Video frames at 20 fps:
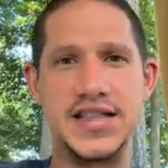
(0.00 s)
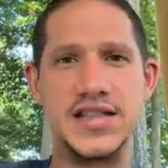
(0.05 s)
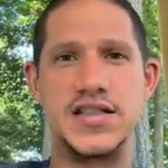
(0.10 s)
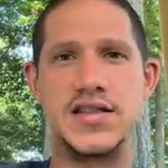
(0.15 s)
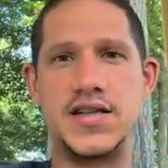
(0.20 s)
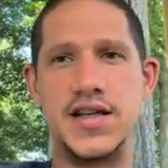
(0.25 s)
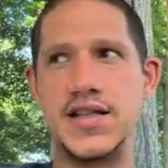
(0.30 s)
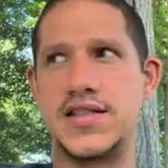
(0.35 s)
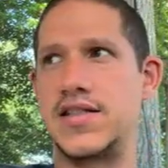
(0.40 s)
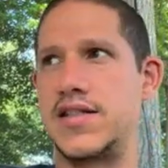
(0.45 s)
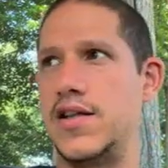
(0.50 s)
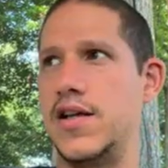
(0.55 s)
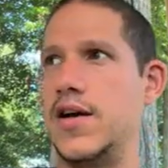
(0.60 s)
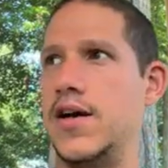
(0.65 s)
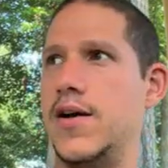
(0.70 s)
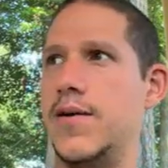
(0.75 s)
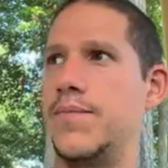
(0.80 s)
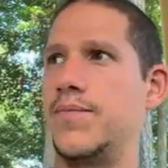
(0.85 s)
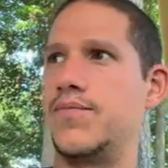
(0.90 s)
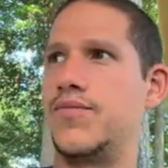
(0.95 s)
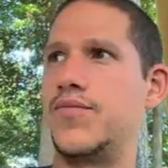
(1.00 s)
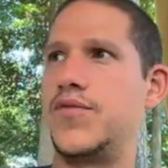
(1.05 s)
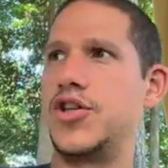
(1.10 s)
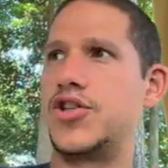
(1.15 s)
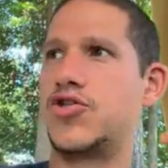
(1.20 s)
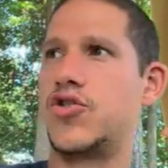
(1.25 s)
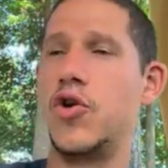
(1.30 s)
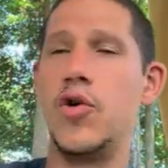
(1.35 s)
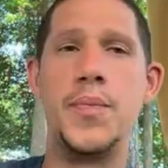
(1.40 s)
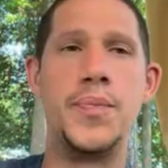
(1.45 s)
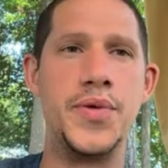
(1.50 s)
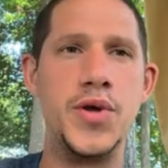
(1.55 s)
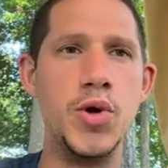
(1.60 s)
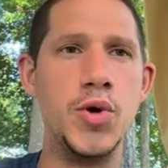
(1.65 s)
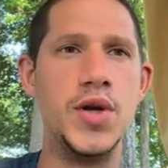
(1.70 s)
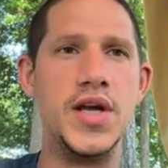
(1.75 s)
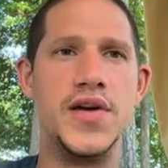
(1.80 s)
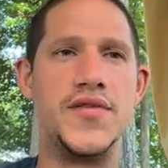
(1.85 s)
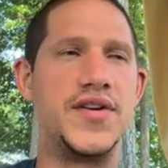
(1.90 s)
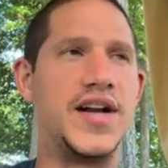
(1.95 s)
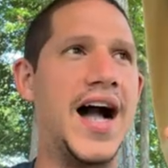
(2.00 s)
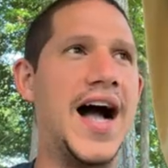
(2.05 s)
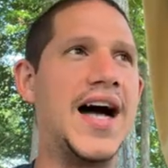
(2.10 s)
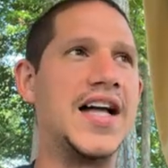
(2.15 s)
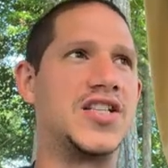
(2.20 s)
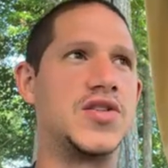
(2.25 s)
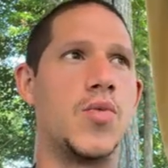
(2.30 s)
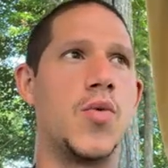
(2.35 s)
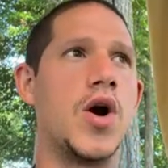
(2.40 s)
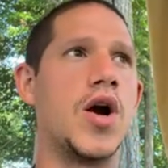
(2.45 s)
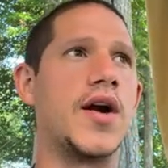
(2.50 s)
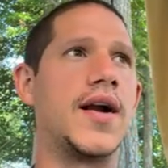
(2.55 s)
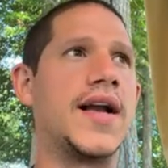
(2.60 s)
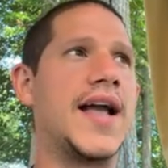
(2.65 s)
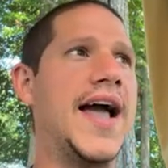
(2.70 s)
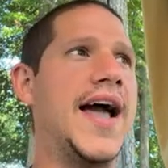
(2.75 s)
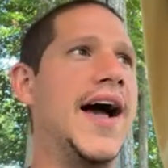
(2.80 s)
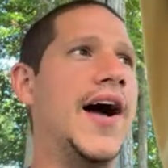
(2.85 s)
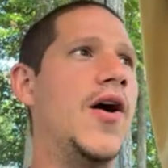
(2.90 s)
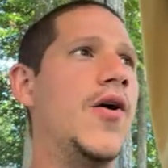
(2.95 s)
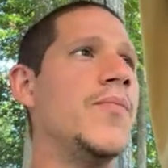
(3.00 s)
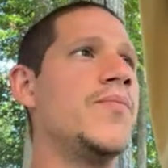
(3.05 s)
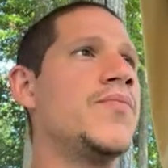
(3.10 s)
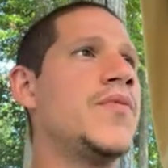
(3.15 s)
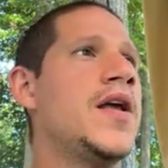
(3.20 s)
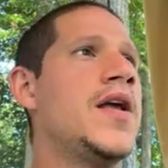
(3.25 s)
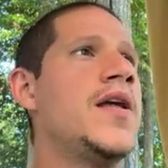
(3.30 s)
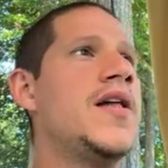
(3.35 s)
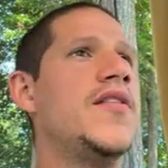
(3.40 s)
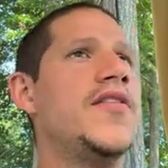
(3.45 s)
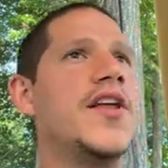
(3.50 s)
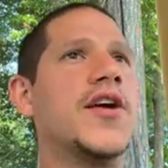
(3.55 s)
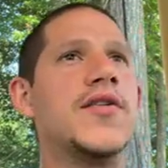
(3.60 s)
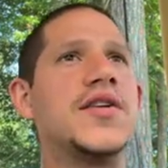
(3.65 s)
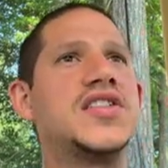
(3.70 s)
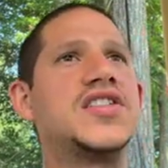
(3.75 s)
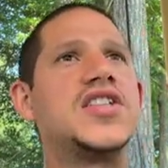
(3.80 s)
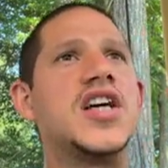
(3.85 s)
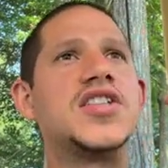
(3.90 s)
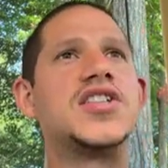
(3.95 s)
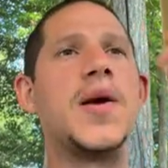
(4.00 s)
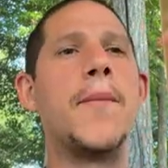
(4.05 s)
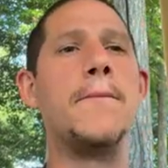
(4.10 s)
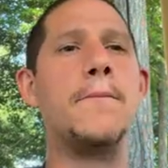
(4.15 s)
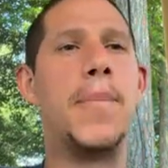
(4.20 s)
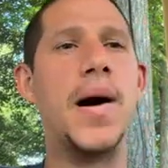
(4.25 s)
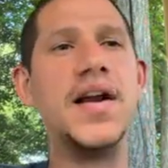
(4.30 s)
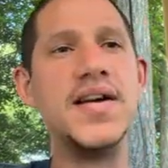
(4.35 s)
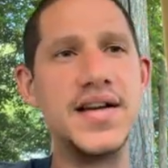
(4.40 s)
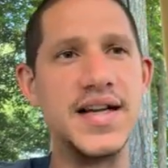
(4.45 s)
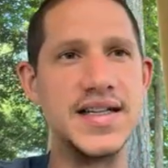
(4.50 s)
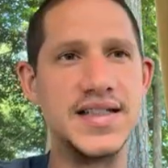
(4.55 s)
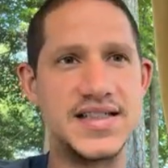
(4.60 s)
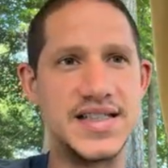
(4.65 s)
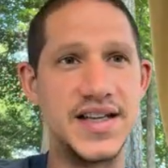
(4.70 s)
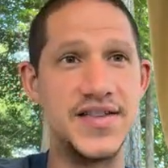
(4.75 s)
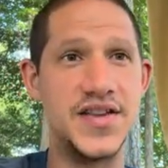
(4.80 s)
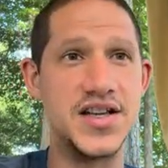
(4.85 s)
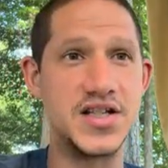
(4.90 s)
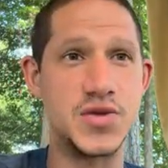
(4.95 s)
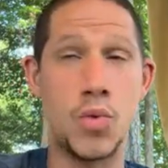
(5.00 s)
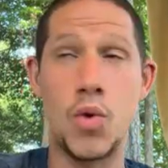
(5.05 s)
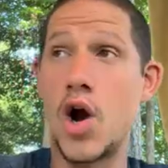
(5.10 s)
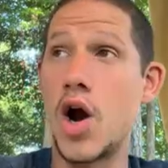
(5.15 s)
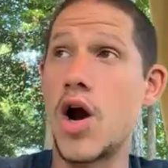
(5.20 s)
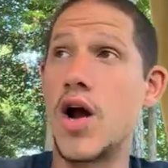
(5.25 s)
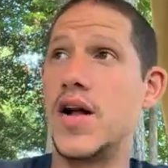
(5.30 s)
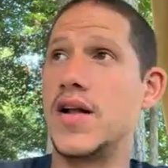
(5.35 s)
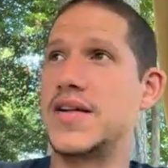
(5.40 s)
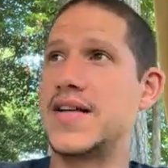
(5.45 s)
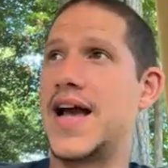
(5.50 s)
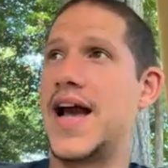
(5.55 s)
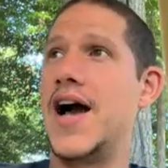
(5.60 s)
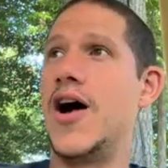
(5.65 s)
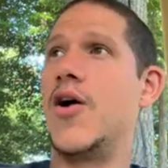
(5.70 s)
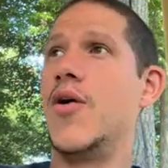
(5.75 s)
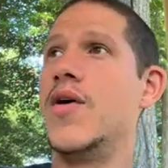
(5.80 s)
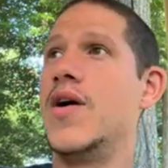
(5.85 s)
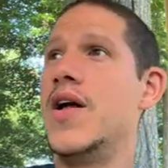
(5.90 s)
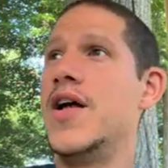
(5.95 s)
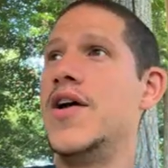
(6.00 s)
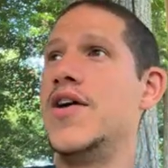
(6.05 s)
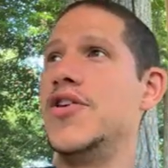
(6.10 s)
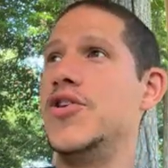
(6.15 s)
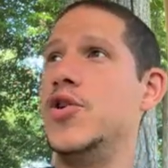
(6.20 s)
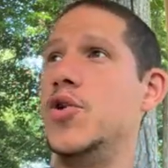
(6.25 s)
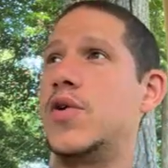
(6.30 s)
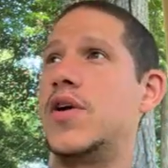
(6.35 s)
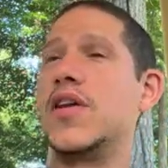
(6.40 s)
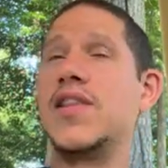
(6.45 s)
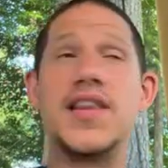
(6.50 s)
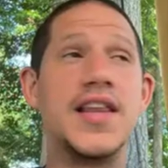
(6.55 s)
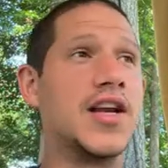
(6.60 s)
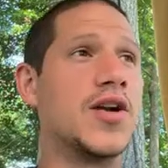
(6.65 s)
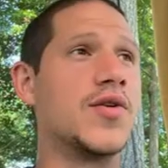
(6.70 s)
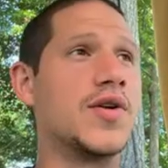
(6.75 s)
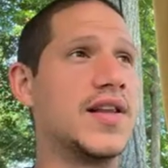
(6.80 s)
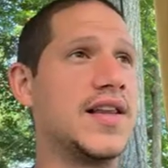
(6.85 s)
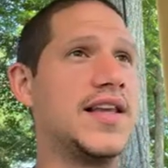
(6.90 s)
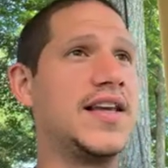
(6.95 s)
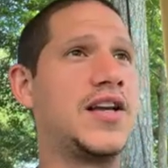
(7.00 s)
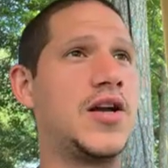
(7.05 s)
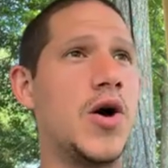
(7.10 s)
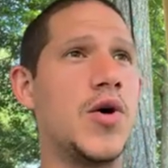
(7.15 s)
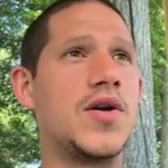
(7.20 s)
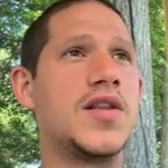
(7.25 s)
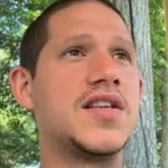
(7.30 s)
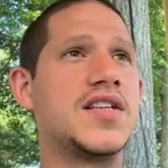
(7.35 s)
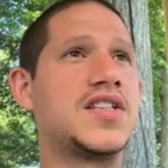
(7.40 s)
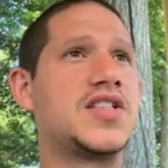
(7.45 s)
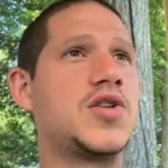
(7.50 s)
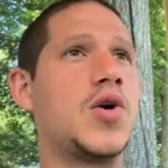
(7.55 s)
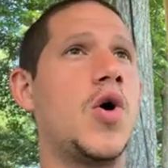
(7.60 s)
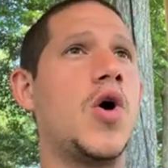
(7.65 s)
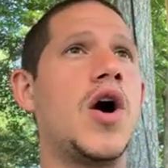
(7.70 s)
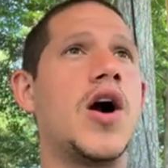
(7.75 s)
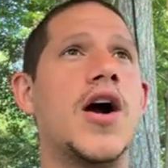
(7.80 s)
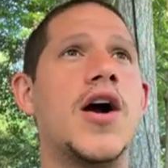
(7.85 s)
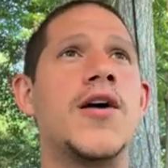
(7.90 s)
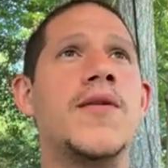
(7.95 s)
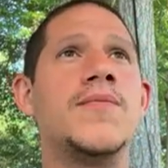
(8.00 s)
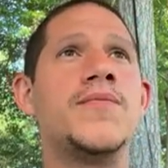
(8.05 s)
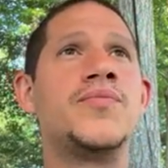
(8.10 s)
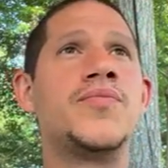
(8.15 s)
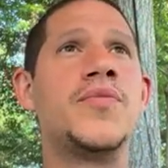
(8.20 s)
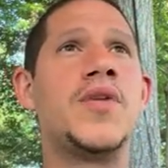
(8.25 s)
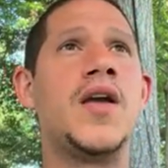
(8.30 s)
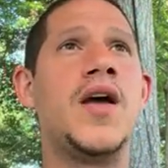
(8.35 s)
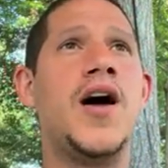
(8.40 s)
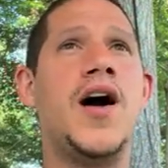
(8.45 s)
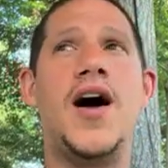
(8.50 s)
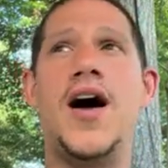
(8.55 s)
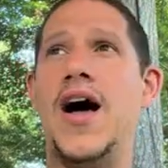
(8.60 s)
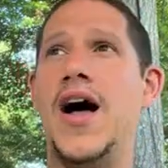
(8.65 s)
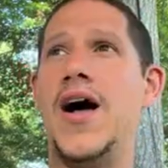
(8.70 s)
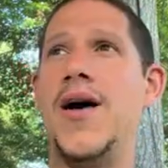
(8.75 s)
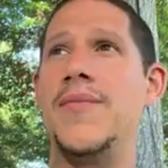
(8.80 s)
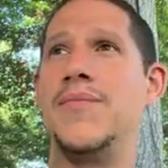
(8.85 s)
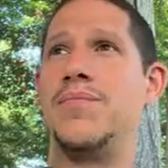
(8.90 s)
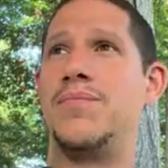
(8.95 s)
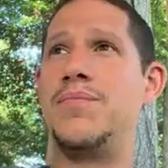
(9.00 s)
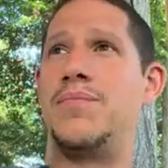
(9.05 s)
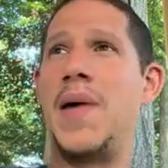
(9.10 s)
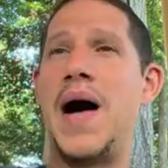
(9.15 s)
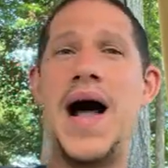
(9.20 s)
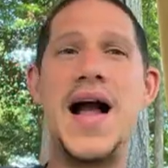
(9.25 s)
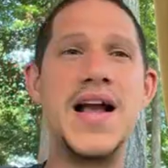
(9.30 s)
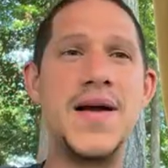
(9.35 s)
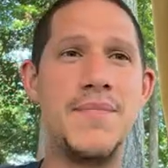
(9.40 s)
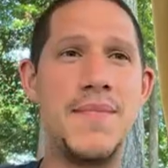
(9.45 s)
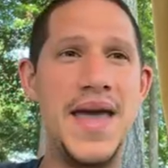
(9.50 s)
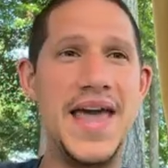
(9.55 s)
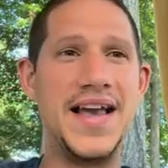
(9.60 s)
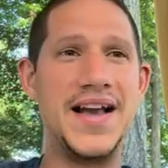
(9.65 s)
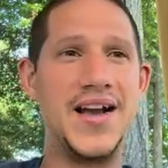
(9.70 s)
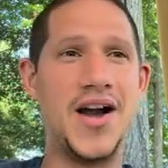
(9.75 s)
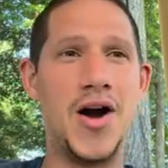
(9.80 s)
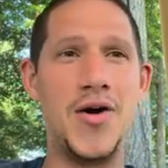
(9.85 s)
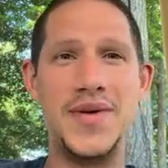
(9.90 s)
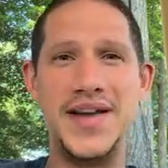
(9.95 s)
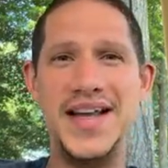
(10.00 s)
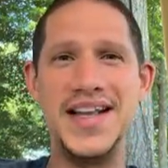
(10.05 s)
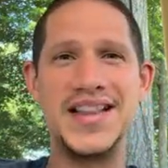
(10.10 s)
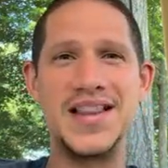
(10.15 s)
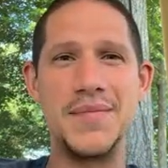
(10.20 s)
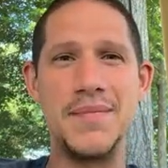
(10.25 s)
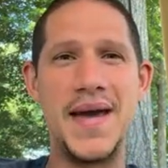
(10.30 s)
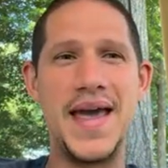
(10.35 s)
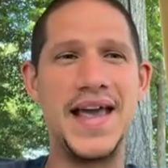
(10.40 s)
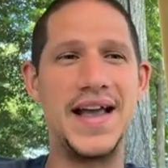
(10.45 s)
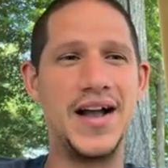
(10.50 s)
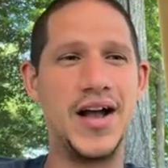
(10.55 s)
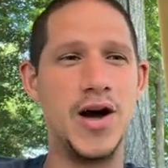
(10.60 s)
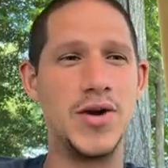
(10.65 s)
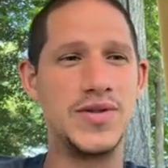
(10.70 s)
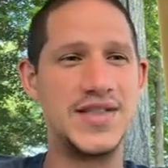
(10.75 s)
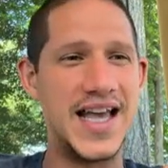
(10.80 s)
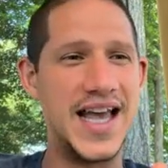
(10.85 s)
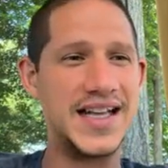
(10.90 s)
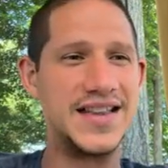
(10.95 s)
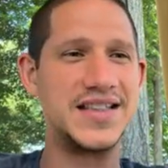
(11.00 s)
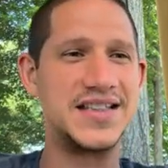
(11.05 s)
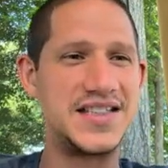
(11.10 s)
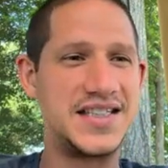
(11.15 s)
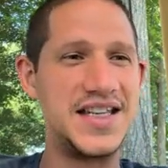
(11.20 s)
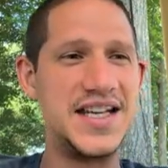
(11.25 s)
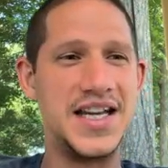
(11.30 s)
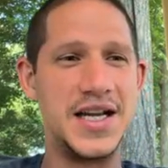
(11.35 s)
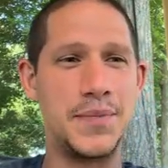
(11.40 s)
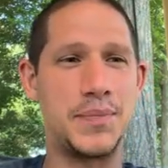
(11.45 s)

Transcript: It's it's the the true beauty of God's work. How there is such abundance in this world. How you can literally go to the store, um, buy a mango, eat the mango, take the seed